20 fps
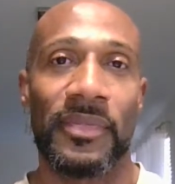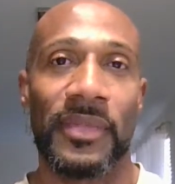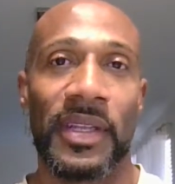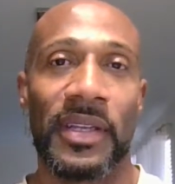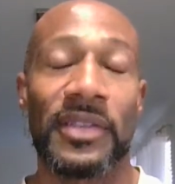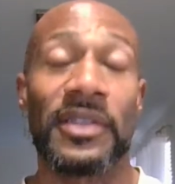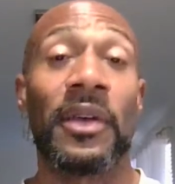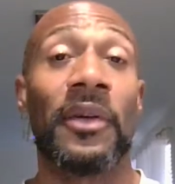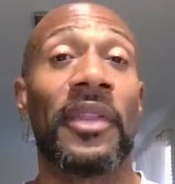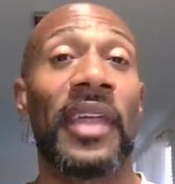
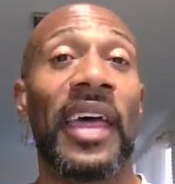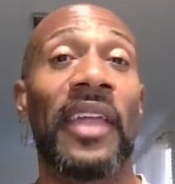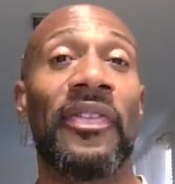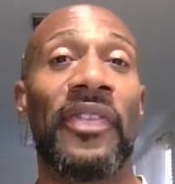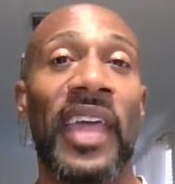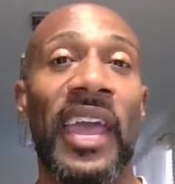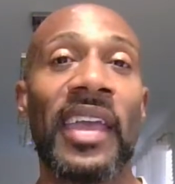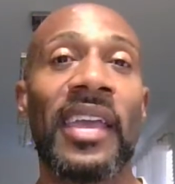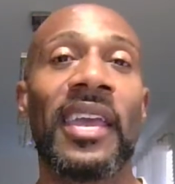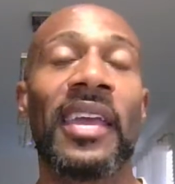so that
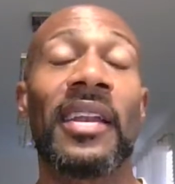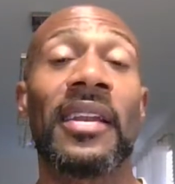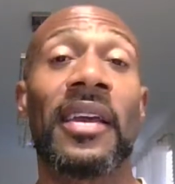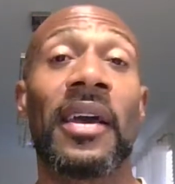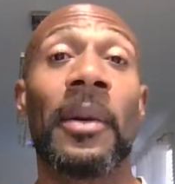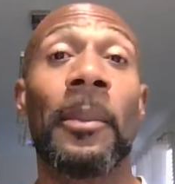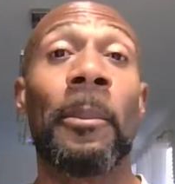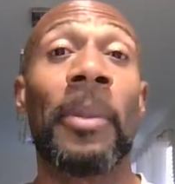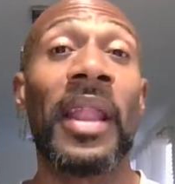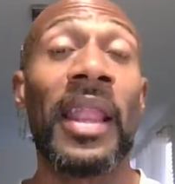they can
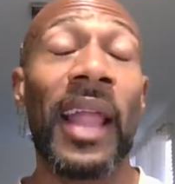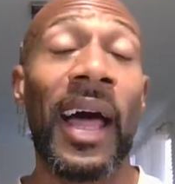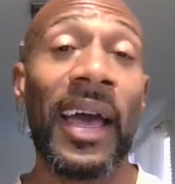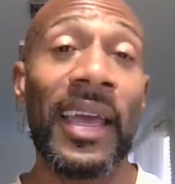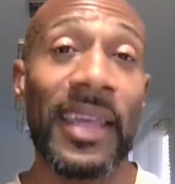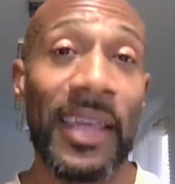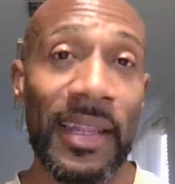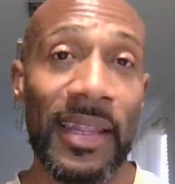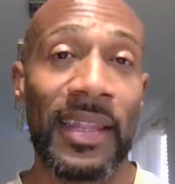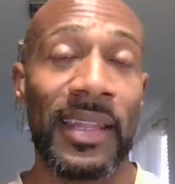
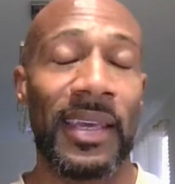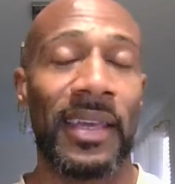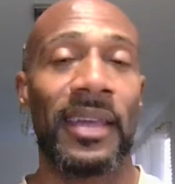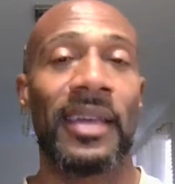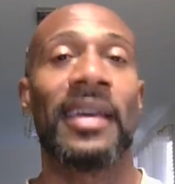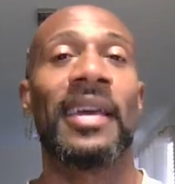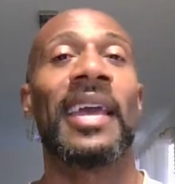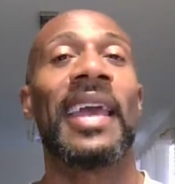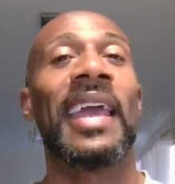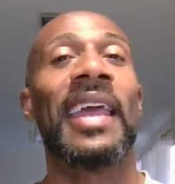compliantly
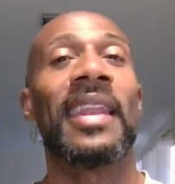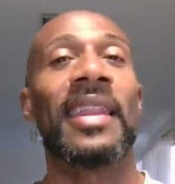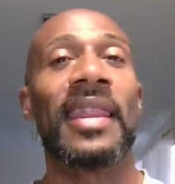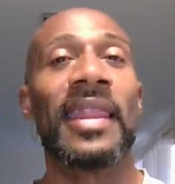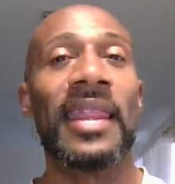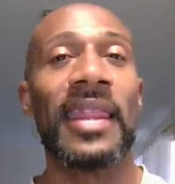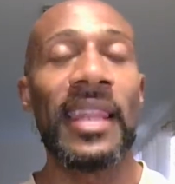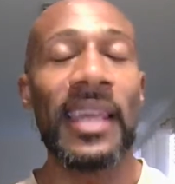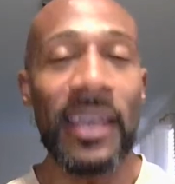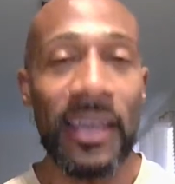
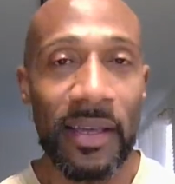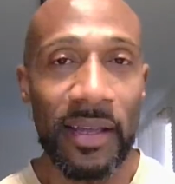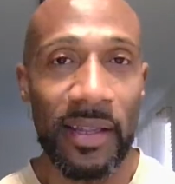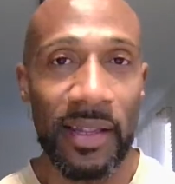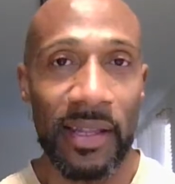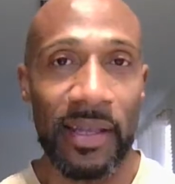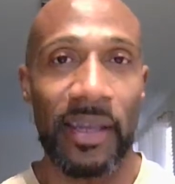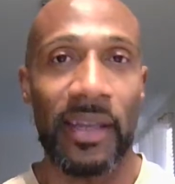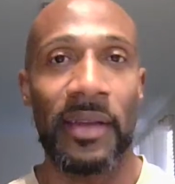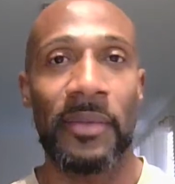and
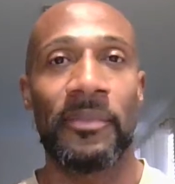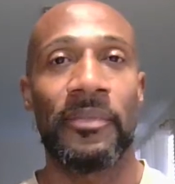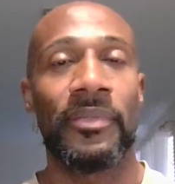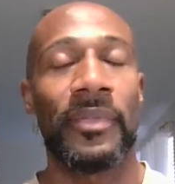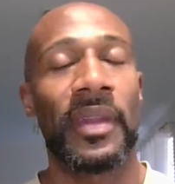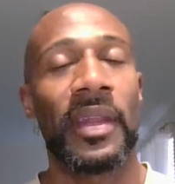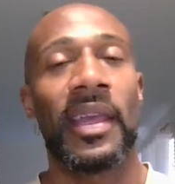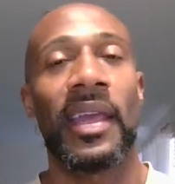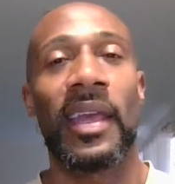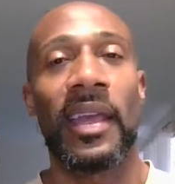legally
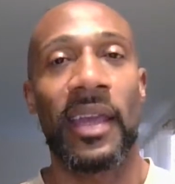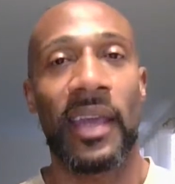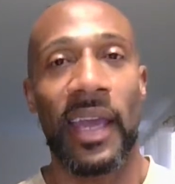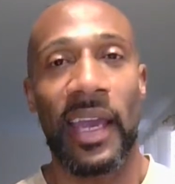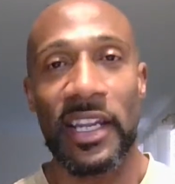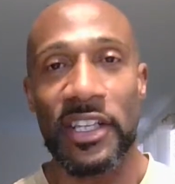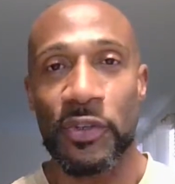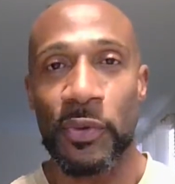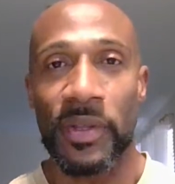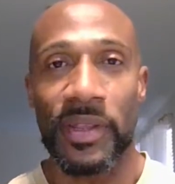
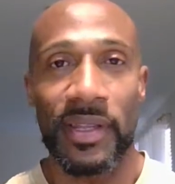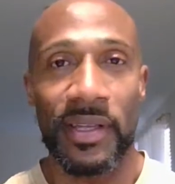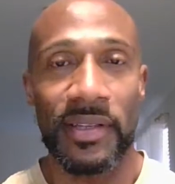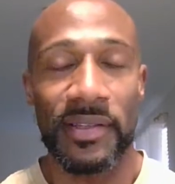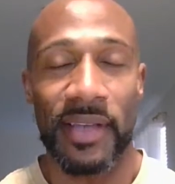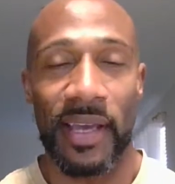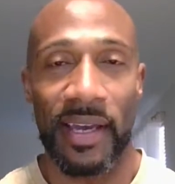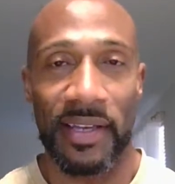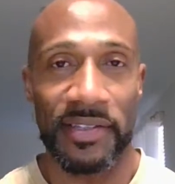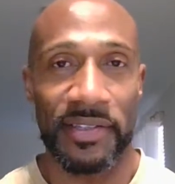engage with these
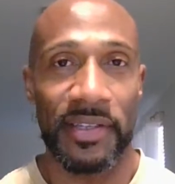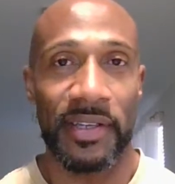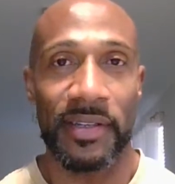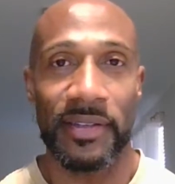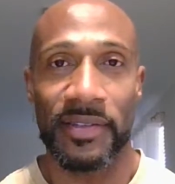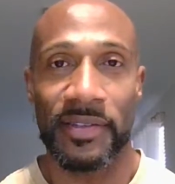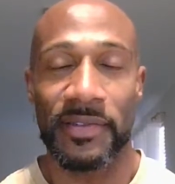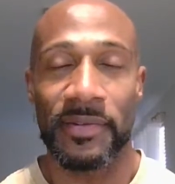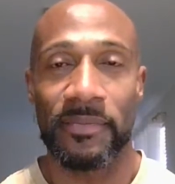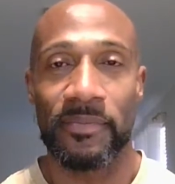
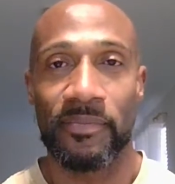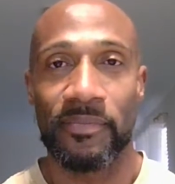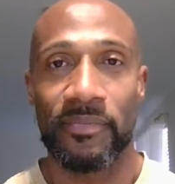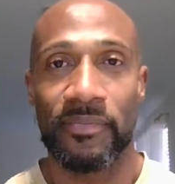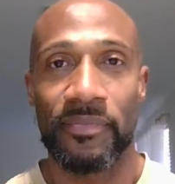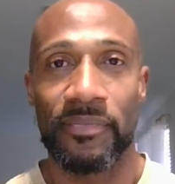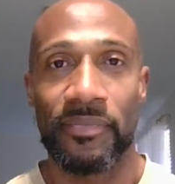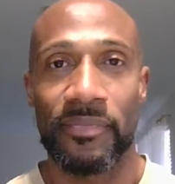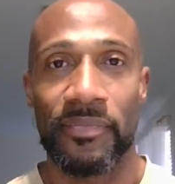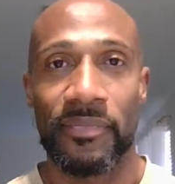assets.
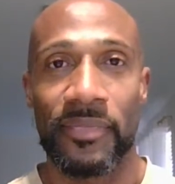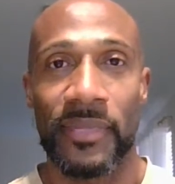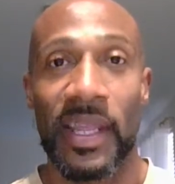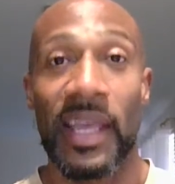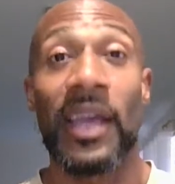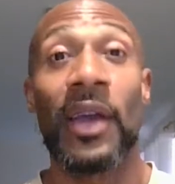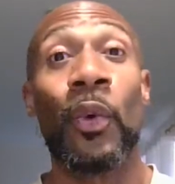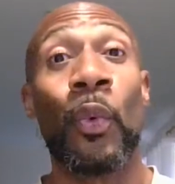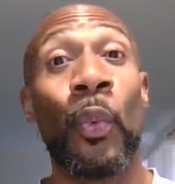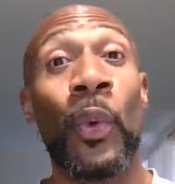
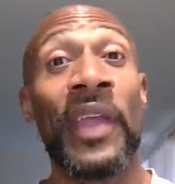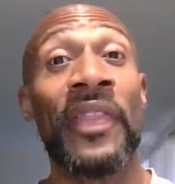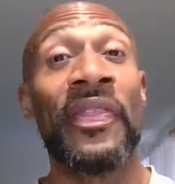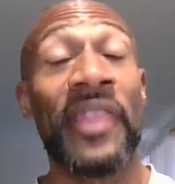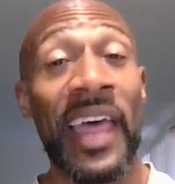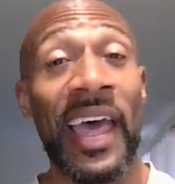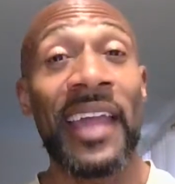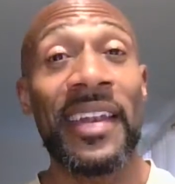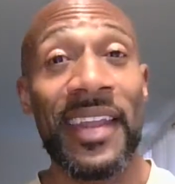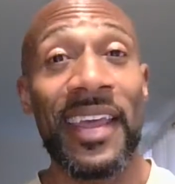When
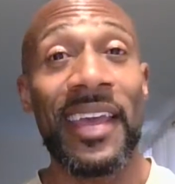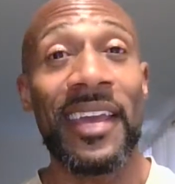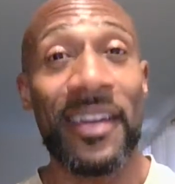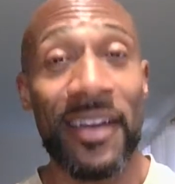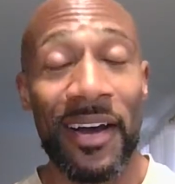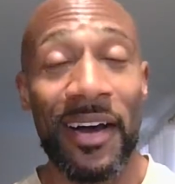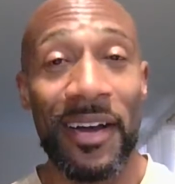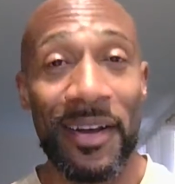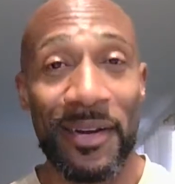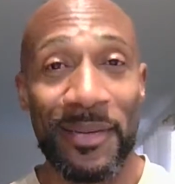that day
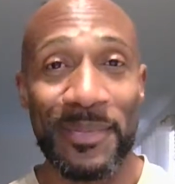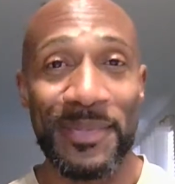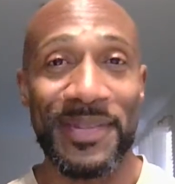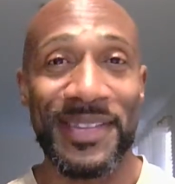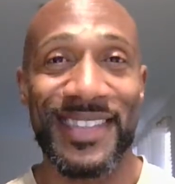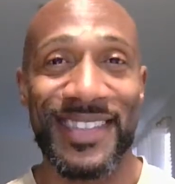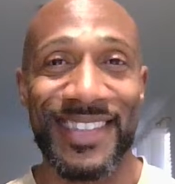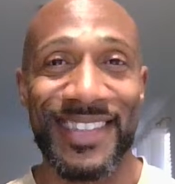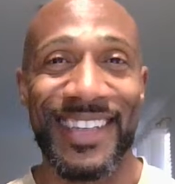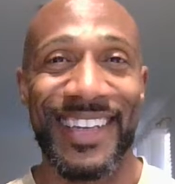
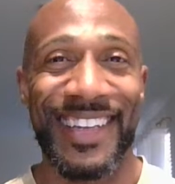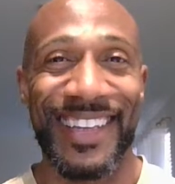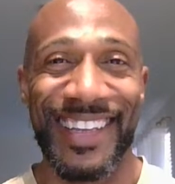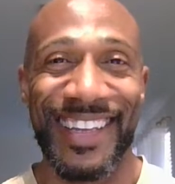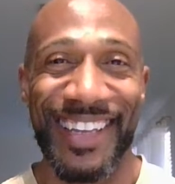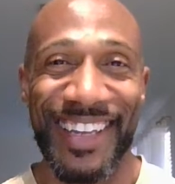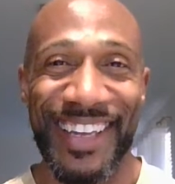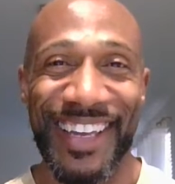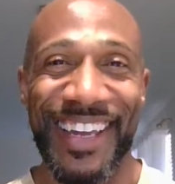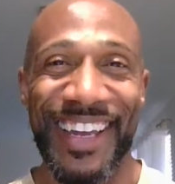comes,
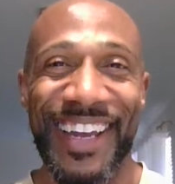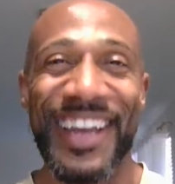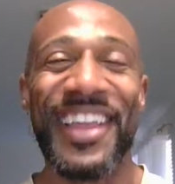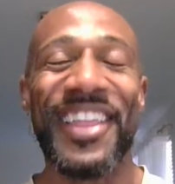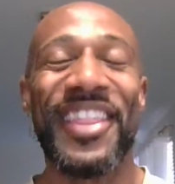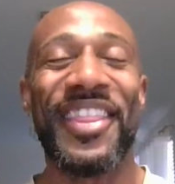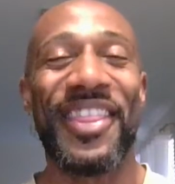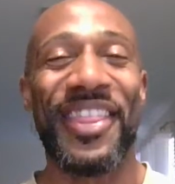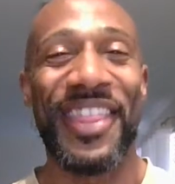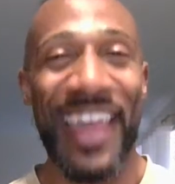
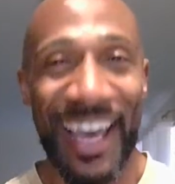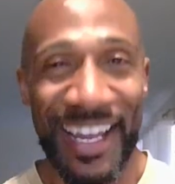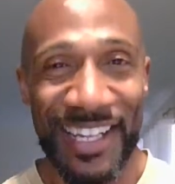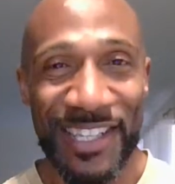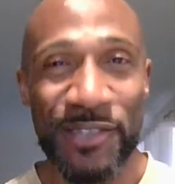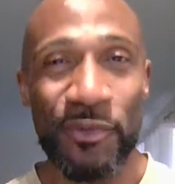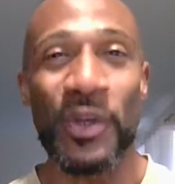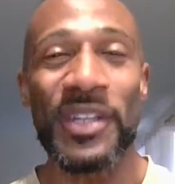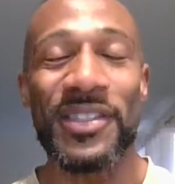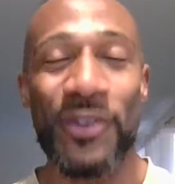
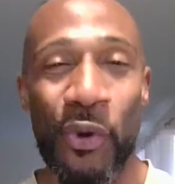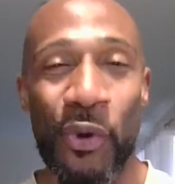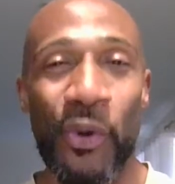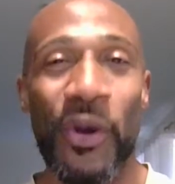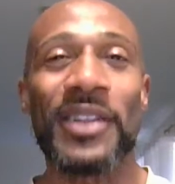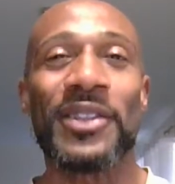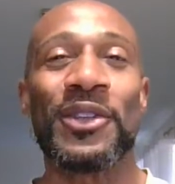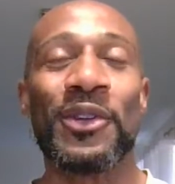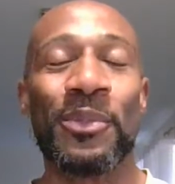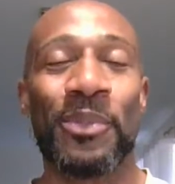that's what's
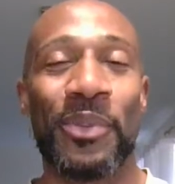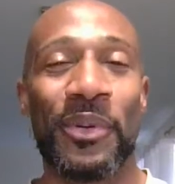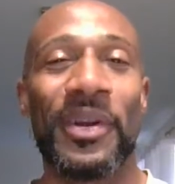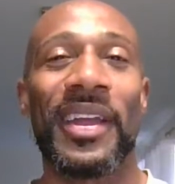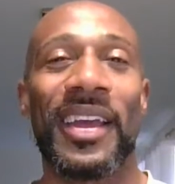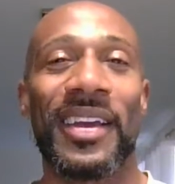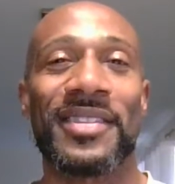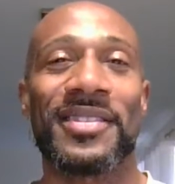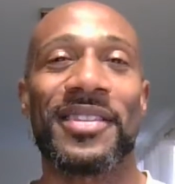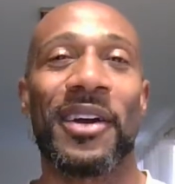going to bring
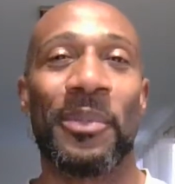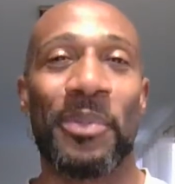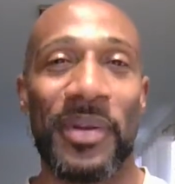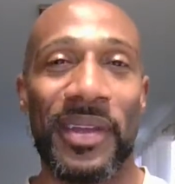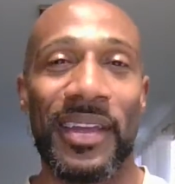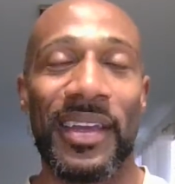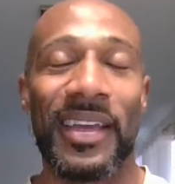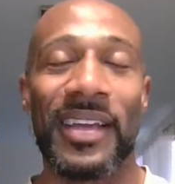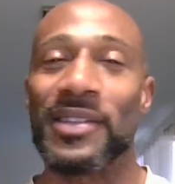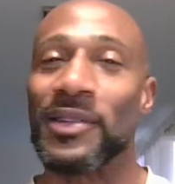
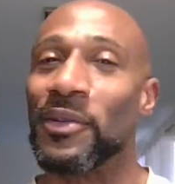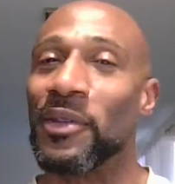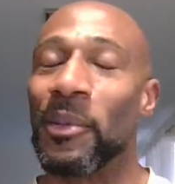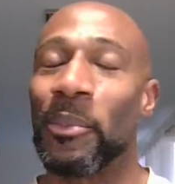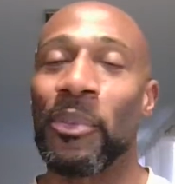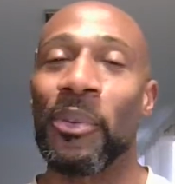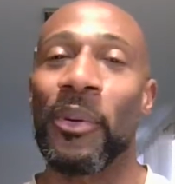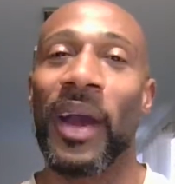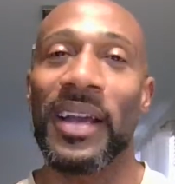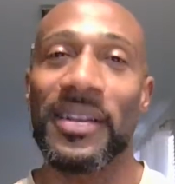XRP into the
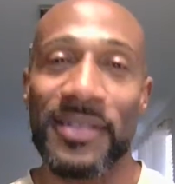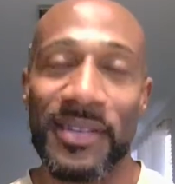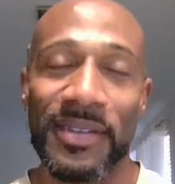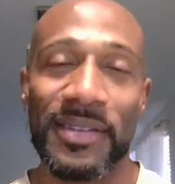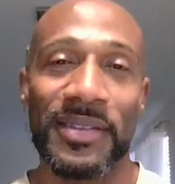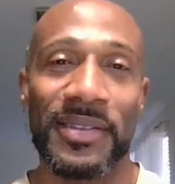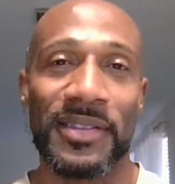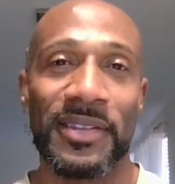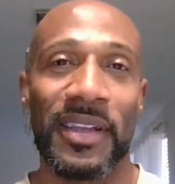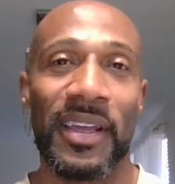
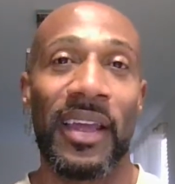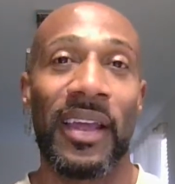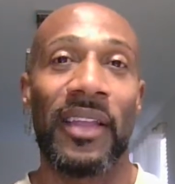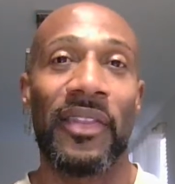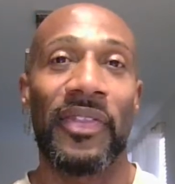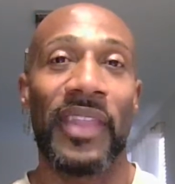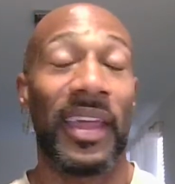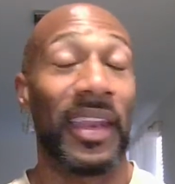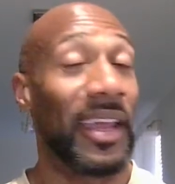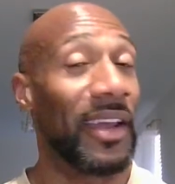prices
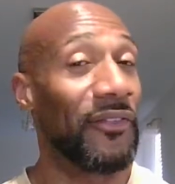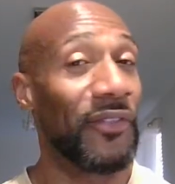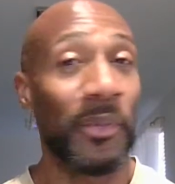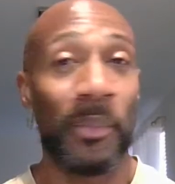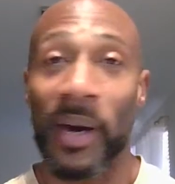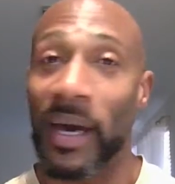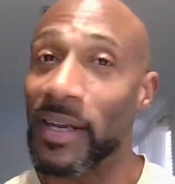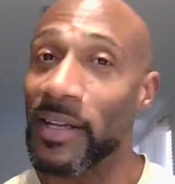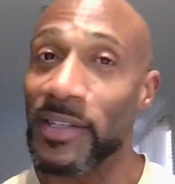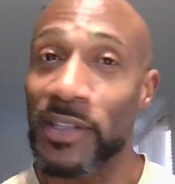that
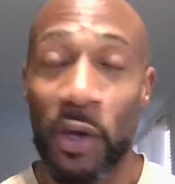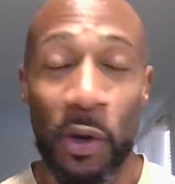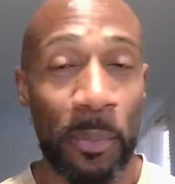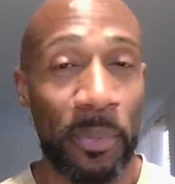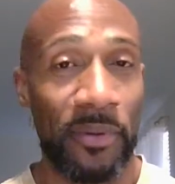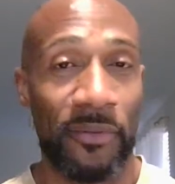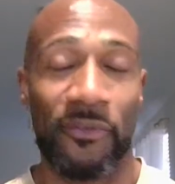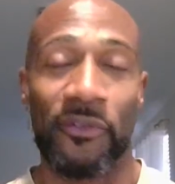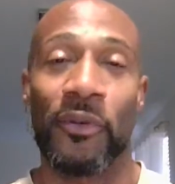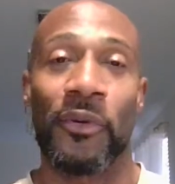everybody's
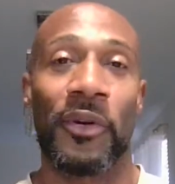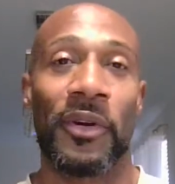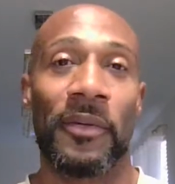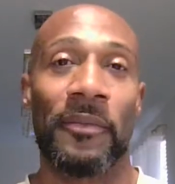hoping for,